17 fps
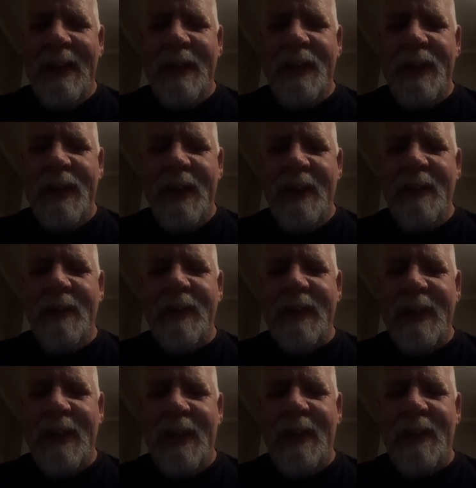
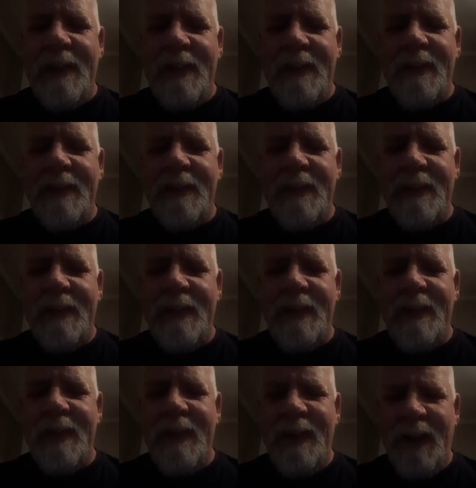There's uh
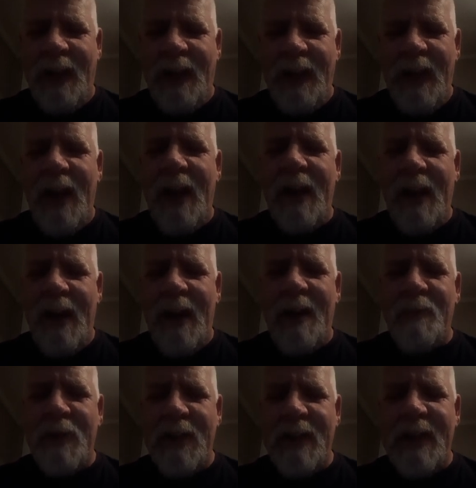there's a lot of
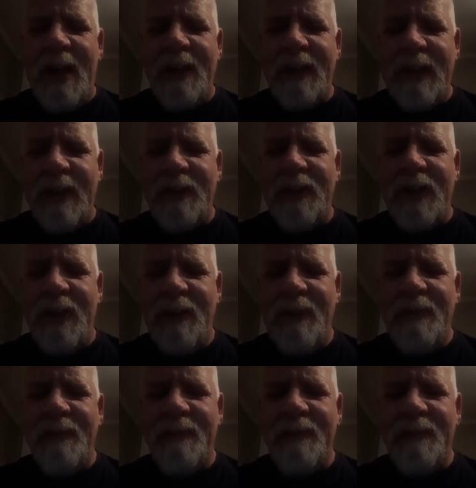options out there too.